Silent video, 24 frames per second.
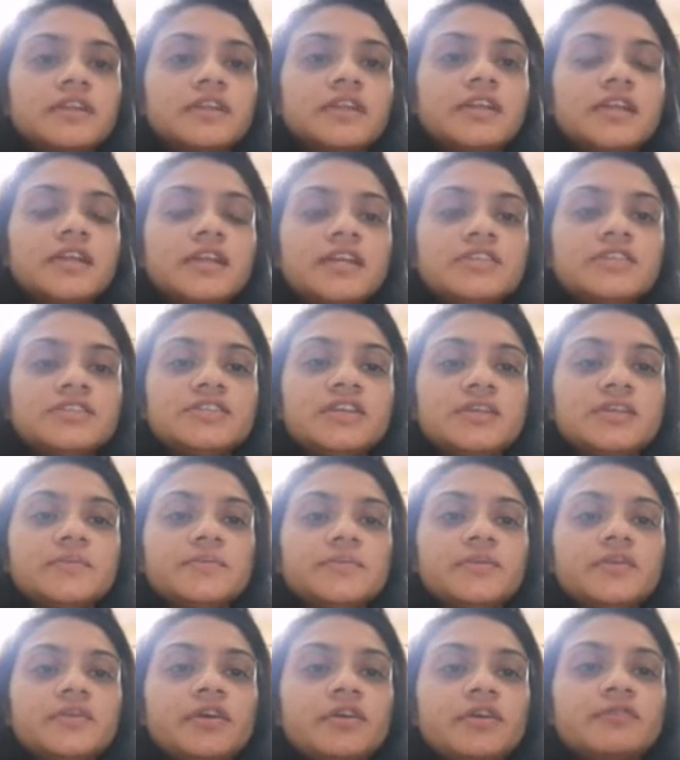each
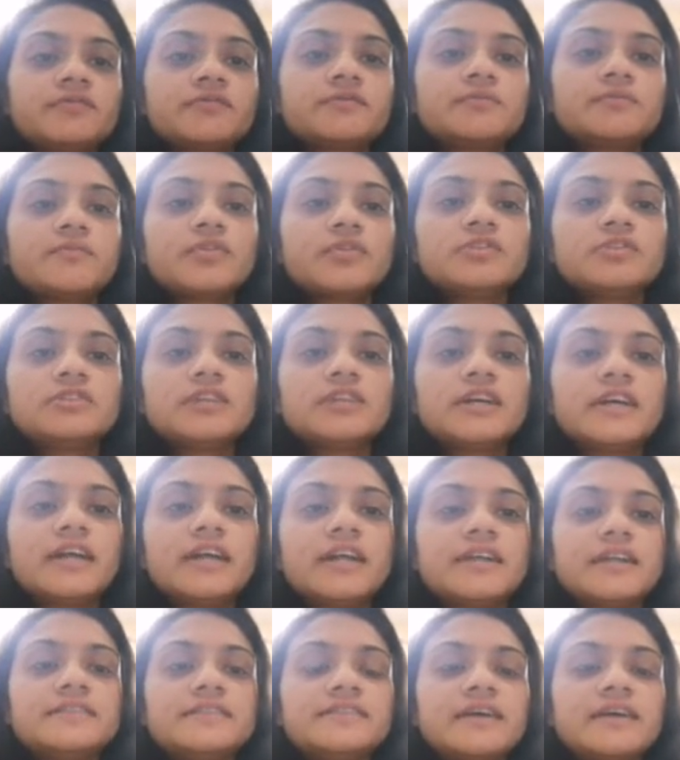input of both the
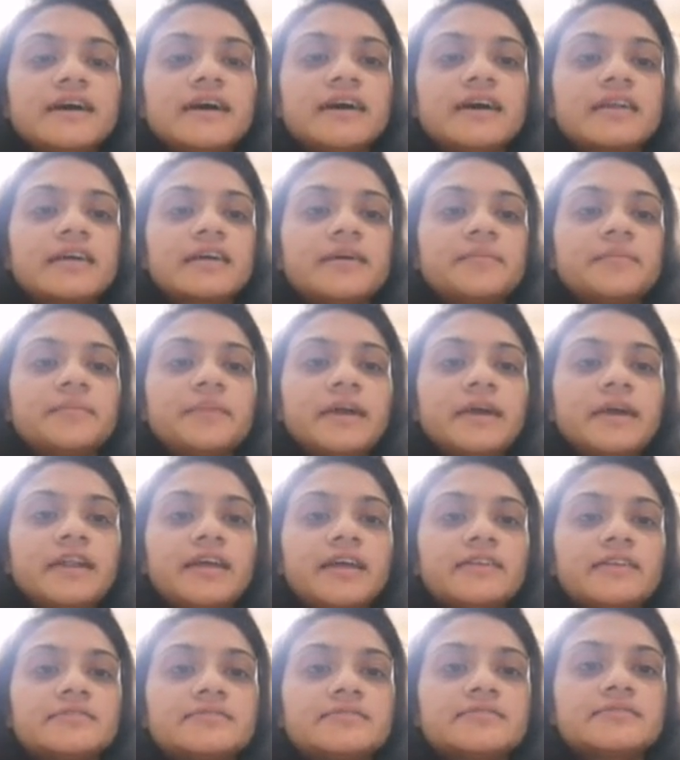gates are combined
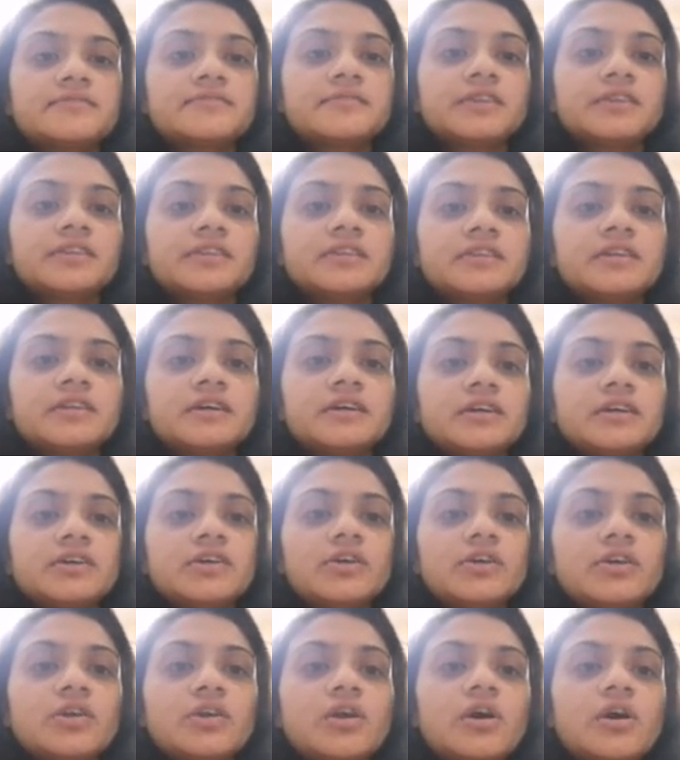as with the
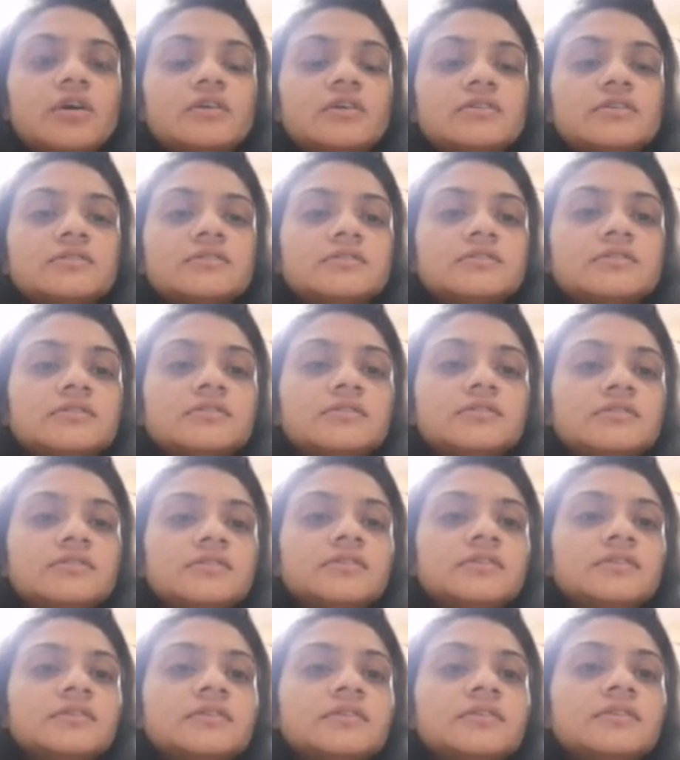clock.
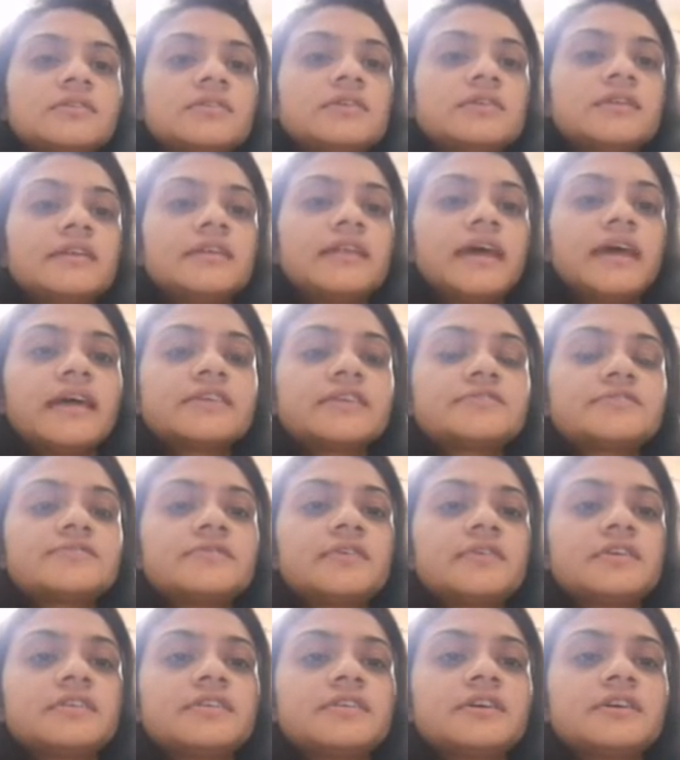Next
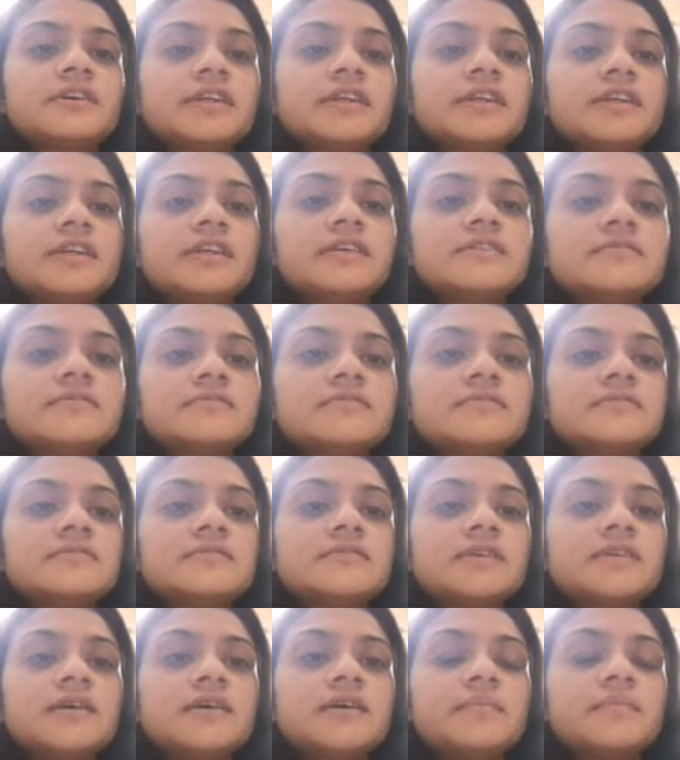further it is
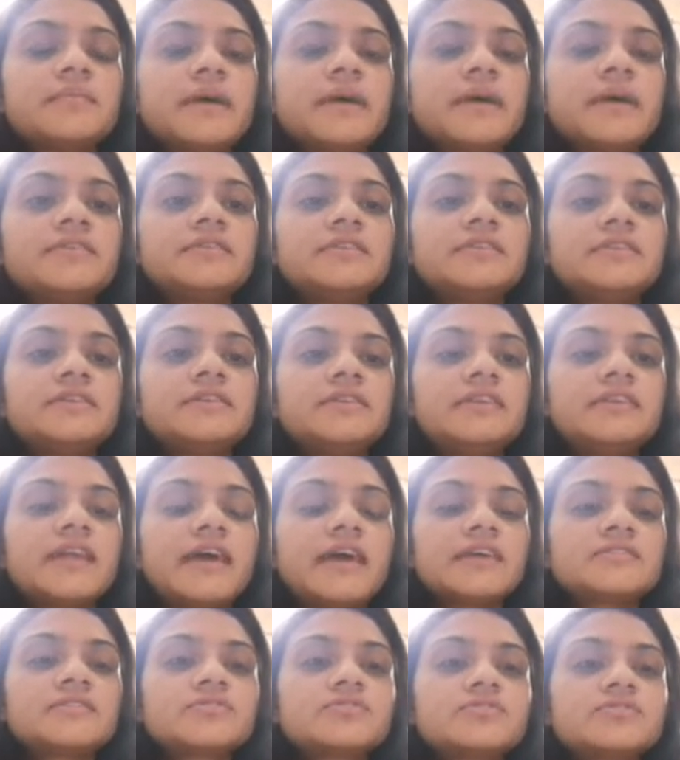combined with the
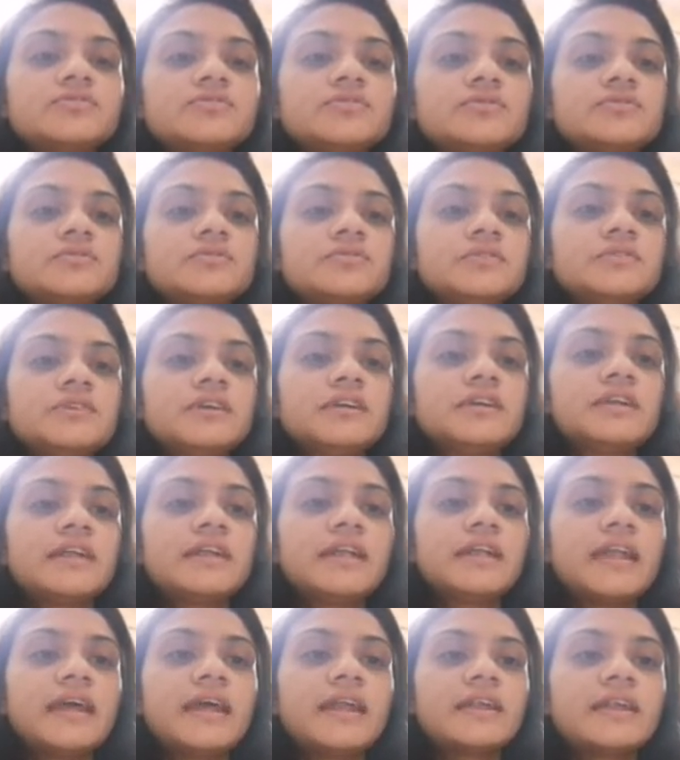next two
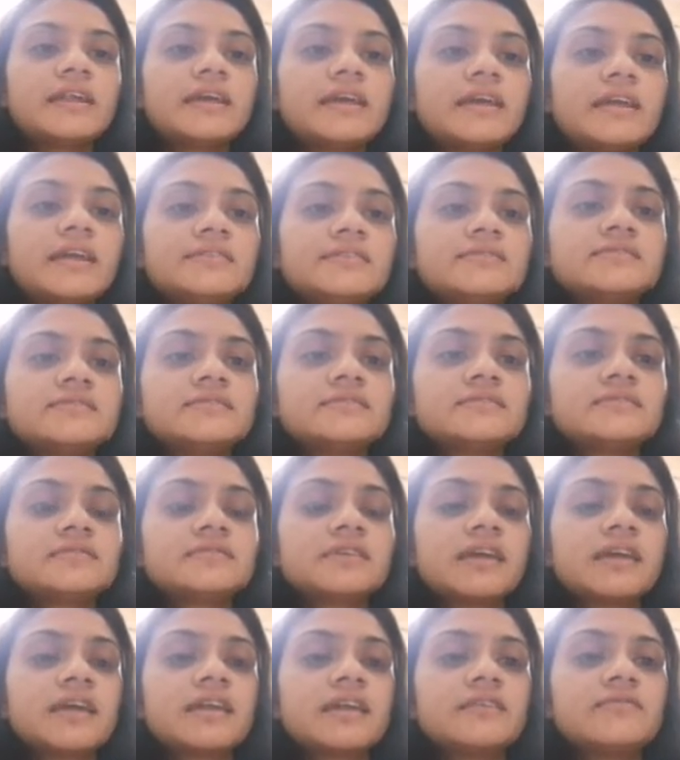NAND gates,
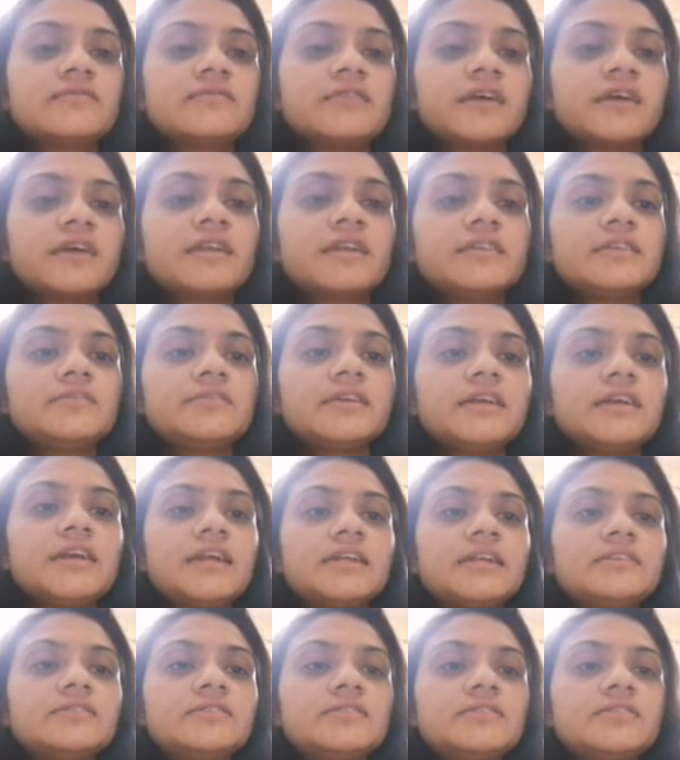and finally we
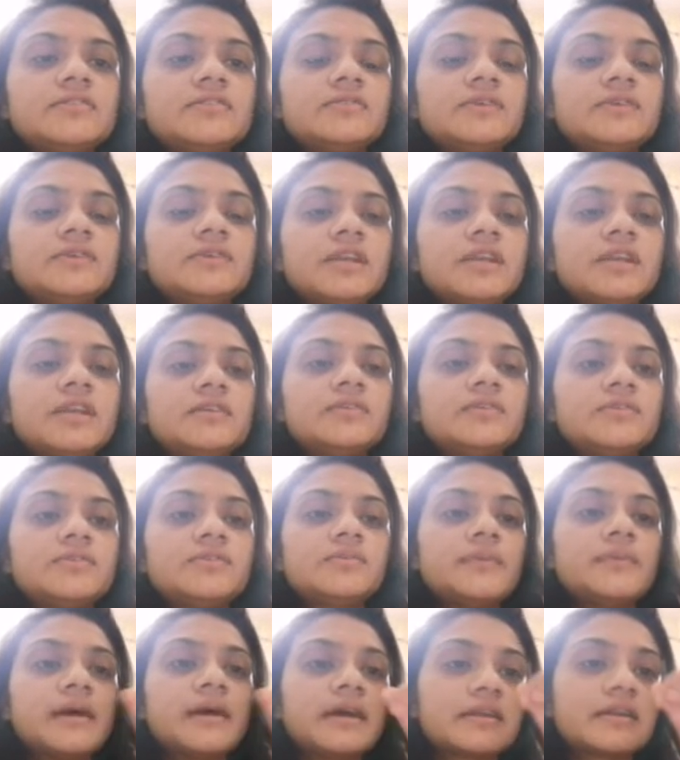get Q and Q
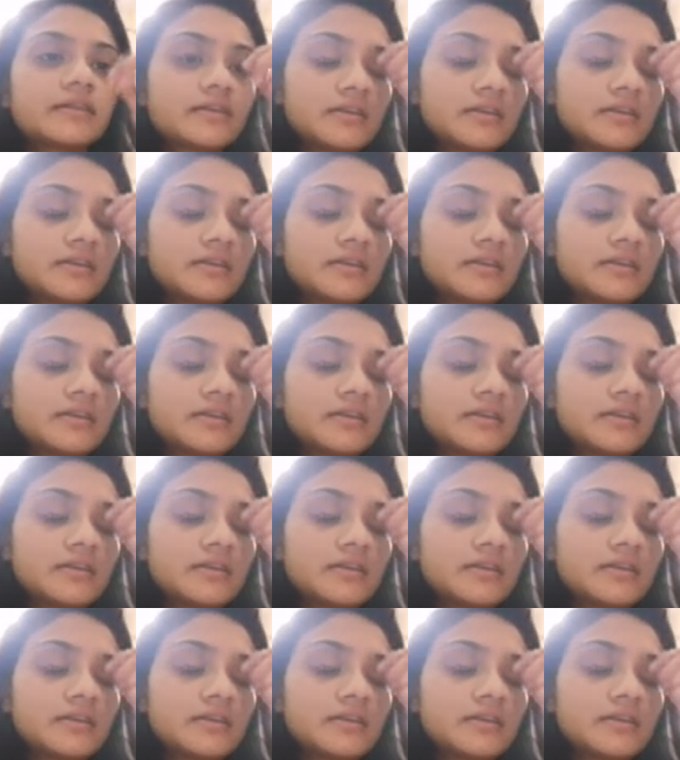bar.